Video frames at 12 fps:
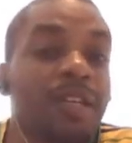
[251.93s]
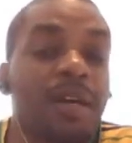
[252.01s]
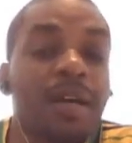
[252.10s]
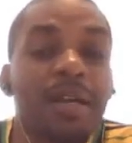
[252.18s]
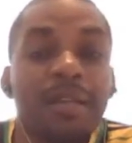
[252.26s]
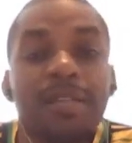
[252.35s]

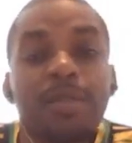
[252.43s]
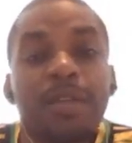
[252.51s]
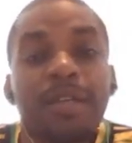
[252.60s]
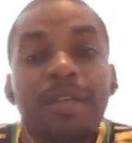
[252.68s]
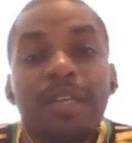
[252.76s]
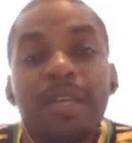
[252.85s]
corners
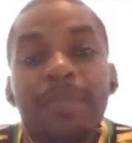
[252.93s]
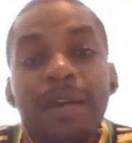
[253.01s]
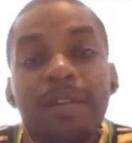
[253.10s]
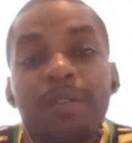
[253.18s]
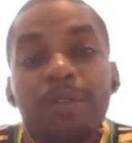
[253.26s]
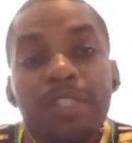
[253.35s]
where the keeper
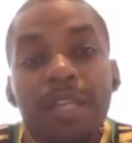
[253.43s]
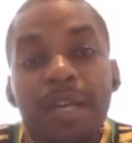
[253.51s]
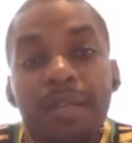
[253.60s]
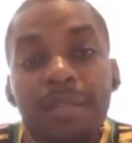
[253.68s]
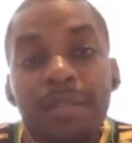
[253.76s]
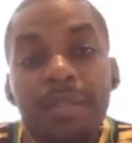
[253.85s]
had no
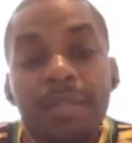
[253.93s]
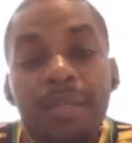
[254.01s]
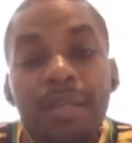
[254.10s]
chance.